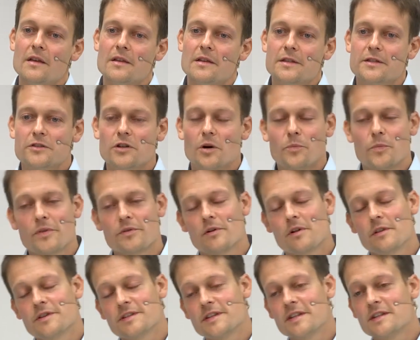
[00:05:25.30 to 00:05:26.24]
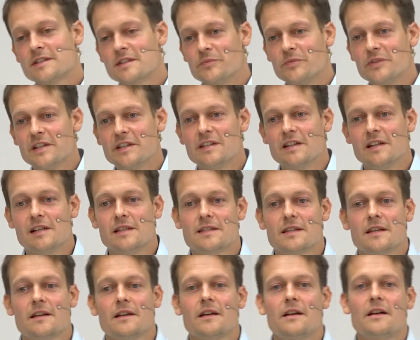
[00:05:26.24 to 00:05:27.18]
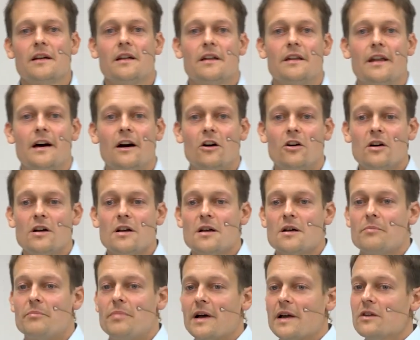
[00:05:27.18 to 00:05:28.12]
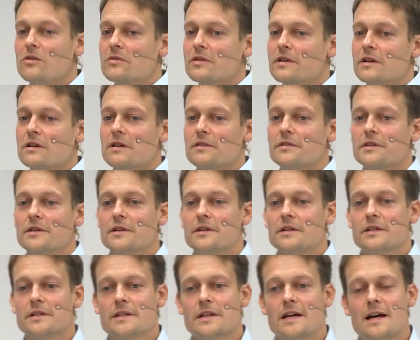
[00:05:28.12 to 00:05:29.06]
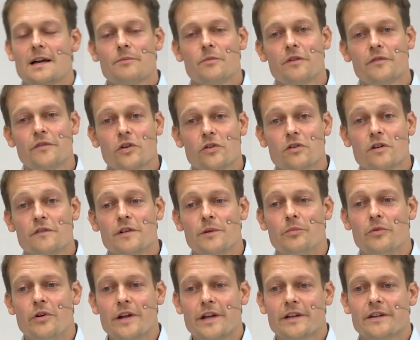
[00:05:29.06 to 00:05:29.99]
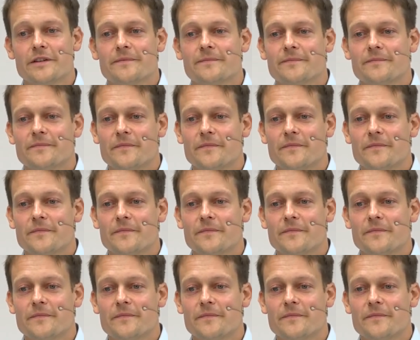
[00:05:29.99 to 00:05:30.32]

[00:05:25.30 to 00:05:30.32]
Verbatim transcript: stop with all the system details now by looking on the time of your coffee break.